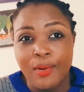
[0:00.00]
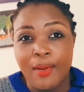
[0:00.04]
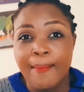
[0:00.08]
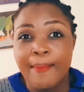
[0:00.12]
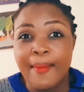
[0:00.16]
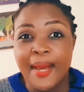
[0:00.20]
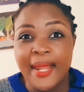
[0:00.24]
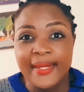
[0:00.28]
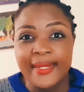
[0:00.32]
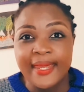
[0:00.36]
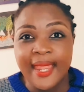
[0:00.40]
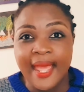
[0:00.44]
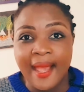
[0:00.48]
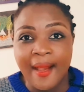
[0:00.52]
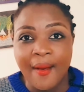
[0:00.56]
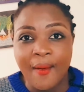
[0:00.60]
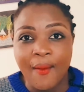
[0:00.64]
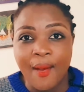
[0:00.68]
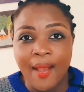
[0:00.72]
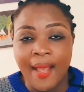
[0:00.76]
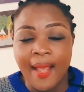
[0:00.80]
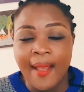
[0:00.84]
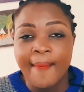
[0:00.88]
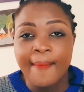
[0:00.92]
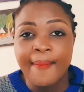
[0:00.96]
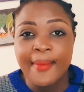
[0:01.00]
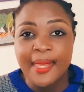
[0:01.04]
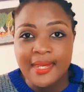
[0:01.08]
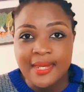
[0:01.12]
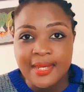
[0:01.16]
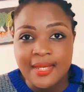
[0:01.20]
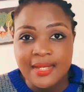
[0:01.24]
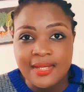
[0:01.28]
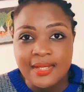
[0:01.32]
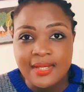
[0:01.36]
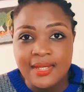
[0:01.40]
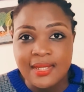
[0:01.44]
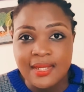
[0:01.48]
Madawa,
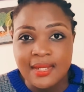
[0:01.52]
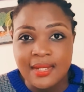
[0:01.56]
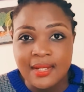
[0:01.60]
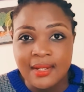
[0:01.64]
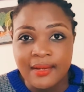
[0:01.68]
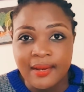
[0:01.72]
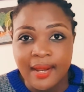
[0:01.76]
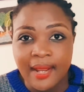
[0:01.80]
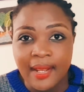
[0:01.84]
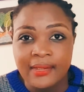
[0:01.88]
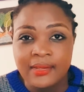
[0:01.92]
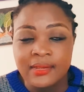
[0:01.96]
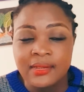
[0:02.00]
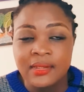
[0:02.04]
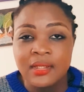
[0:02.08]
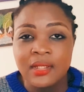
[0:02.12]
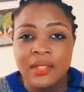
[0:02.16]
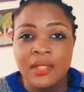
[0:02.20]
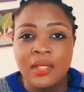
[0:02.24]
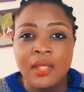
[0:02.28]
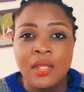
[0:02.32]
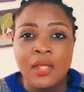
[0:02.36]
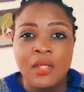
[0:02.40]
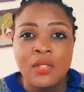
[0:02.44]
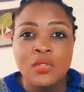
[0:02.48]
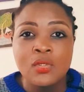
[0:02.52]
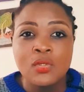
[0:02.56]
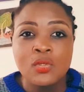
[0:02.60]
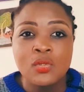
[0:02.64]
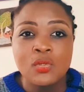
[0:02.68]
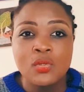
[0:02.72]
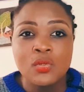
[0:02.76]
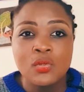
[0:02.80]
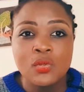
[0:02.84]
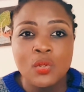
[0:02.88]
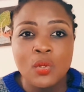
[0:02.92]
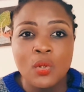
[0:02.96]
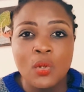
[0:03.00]
medicine, right?
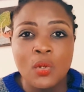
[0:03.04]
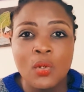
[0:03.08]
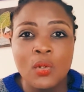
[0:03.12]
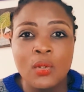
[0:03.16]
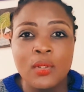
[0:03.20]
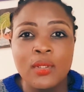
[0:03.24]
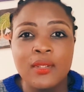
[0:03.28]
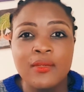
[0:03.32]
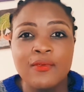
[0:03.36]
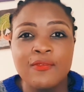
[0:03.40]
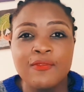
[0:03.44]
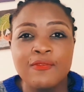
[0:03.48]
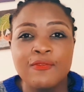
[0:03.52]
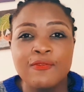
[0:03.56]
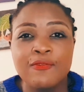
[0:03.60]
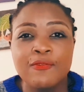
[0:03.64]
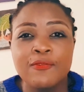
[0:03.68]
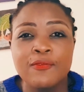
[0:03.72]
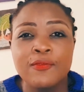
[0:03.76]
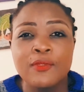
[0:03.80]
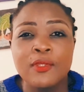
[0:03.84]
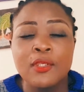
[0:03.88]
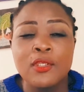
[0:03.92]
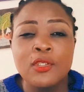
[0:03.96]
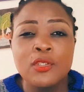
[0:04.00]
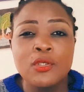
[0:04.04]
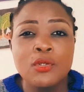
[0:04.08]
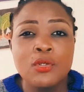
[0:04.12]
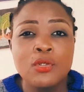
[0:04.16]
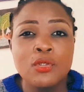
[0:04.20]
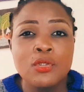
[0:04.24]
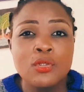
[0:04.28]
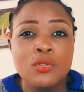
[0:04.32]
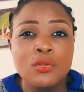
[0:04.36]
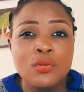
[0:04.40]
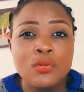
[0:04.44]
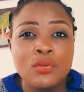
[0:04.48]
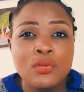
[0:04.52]
So if you
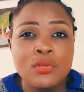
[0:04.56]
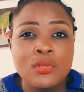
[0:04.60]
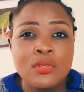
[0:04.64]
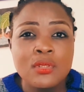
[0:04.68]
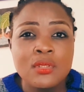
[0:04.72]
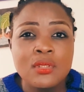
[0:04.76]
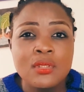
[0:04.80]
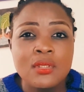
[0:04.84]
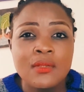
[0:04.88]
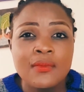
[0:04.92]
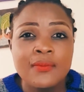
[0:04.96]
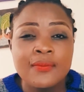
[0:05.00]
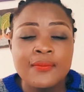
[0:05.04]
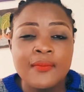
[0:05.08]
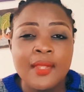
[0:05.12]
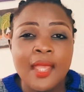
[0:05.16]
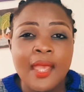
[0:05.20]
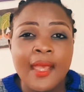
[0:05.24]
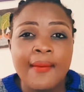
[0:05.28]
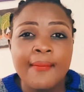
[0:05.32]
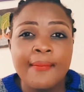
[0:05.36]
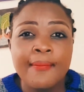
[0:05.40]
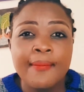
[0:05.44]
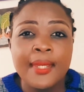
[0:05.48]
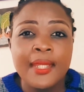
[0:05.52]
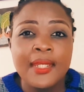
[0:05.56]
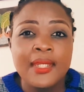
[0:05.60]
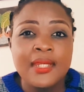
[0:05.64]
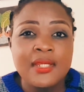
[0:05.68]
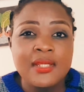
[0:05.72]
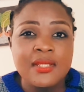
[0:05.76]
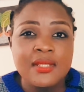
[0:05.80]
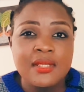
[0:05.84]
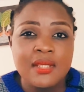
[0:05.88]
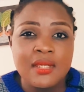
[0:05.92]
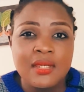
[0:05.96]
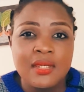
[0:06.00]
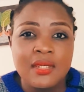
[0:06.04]
use a
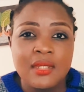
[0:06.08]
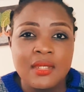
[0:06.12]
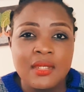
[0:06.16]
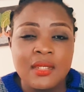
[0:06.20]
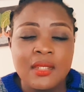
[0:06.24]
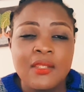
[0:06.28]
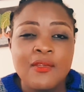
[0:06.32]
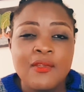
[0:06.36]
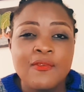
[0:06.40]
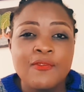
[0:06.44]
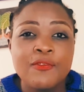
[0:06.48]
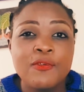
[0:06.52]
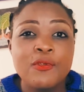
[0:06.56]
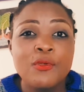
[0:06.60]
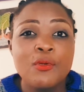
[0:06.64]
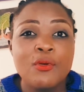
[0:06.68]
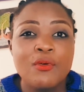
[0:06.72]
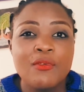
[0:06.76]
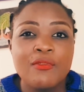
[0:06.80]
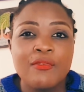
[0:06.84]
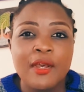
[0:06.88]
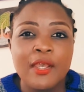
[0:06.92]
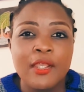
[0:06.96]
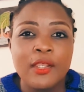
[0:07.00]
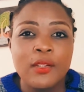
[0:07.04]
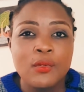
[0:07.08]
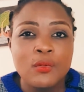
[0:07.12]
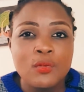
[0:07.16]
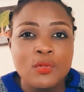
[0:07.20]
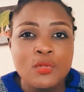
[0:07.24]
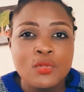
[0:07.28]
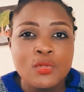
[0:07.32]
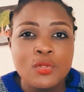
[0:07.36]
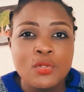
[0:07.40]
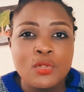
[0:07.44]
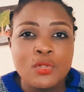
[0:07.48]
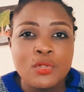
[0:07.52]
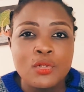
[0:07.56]
medicine, if you overuse
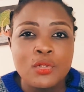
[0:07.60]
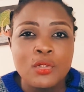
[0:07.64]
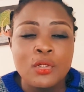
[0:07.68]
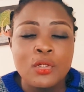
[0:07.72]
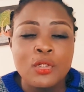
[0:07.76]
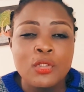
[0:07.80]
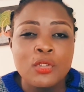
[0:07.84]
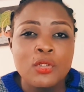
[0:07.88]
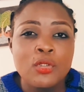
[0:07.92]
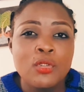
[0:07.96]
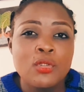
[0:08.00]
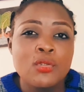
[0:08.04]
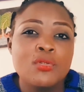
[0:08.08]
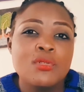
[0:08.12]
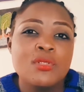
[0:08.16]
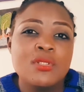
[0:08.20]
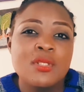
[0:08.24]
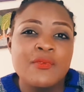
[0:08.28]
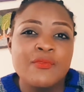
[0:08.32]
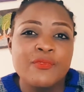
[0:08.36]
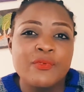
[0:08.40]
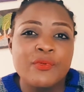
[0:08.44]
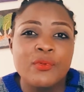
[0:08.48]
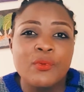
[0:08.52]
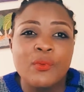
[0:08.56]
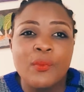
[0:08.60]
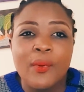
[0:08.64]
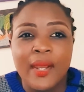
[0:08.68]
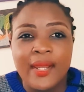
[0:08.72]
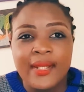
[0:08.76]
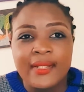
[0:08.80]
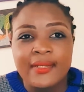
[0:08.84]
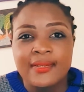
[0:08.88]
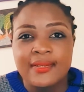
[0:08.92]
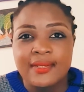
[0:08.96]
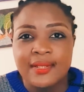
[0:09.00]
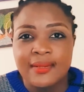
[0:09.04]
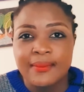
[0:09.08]
or you use them for
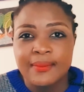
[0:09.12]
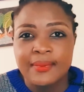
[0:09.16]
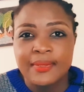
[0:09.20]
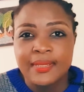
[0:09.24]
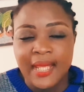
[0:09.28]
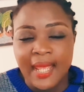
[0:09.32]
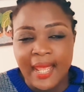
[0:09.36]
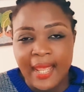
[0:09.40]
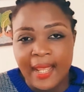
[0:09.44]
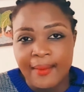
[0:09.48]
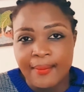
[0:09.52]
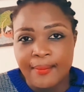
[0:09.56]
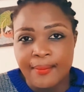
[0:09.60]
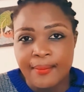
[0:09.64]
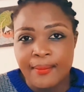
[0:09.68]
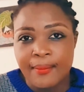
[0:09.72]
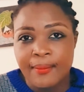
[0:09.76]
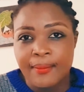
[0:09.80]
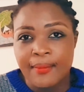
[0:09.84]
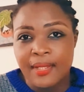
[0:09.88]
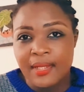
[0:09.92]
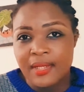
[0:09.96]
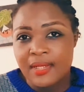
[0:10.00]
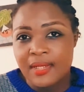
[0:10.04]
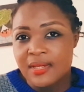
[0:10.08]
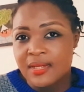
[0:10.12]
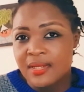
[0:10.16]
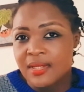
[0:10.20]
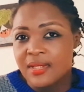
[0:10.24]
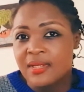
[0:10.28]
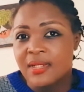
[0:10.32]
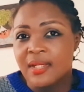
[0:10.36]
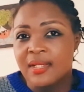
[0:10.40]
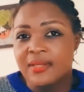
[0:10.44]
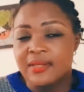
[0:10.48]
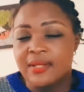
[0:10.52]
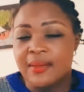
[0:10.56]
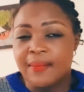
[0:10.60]
quite some time, medicines
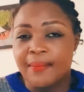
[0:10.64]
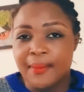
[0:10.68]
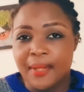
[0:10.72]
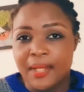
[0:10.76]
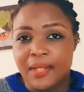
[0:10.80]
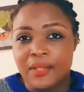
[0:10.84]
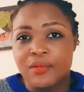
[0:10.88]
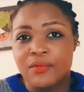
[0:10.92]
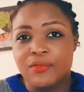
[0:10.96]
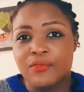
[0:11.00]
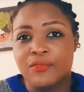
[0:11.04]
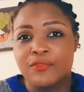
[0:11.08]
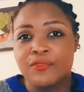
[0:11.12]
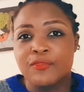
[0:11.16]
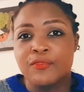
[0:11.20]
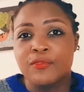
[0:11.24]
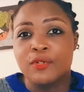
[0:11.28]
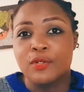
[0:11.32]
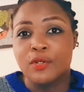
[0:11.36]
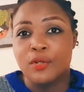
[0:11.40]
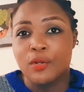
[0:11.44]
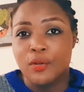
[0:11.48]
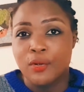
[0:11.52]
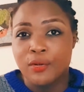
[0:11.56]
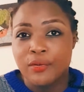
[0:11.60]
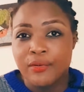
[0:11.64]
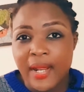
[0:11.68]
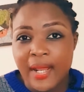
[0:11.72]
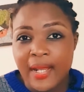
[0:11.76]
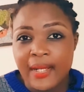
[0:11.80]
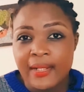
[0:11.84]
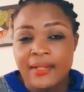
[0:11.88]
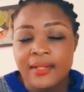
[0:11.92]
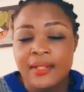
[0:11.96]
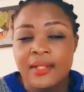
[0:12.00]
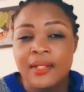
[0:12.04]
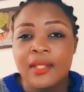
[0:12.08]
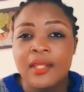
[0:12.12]
that are made of
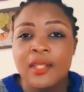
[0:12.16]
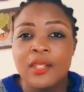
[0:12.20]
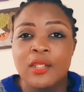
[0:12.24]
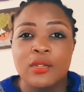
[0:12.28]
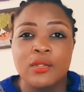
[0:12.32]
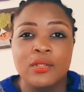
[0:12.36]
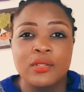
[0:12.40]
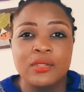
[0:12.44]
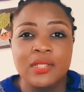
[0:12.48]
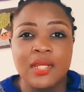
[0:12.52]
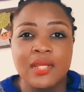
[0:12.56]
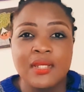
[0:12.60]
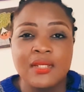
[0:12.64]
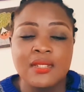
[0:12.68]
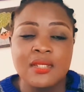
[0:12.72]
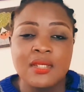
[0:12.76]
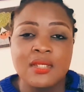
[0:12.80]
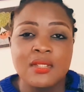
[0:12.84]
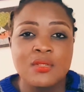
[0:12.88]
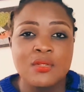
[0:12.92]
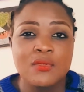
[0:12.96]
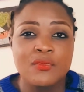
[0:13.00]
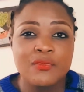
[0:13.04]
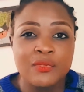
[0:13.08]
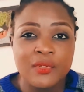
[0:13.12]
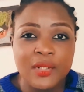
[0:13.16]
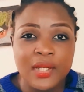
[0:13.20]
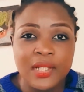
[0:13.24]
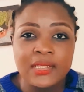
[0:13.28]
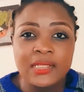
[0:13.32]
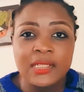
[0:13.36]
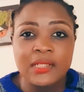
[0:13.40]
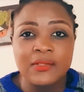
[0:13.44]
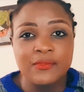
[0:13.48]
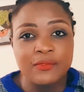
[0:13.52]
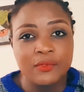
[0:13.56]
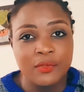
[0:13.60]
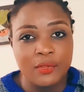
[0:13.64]
fluoride, your chances of
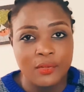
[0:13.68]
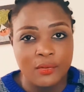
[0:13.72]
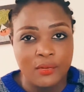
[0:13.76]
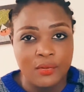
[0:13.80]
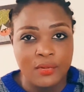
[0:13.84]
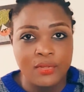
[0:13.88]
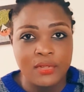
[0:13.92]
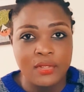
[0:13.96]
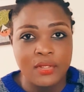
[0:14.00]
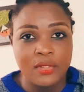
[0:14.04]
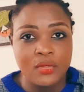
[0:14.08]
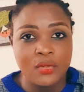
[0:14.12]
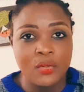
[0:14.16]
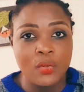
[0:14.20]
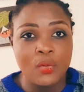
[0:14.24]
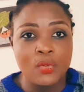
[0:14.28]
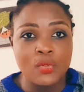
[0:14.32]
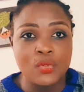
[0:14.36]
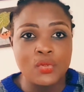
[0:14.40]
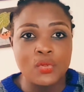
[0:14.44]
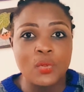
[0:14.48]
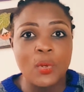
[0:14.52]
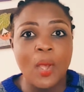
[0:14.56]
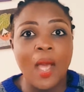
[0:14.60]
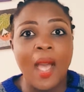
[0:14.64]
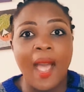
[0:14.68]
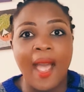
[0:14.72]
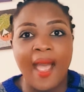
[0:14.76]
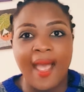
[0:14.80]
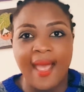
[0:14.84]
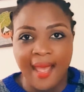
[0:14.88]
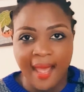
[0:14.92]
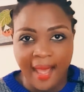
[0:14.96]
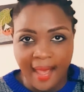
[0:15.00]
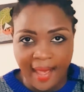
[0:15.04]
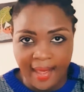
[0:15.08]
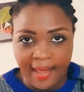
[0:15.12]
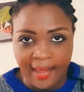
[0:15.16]
getting fluorosis also are
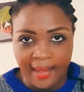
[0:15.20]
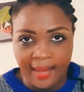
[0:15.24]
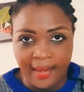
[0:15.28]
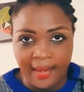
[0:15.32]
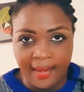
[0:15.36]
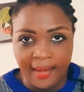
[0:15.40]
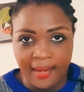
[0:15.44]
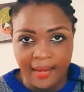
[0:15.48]
high.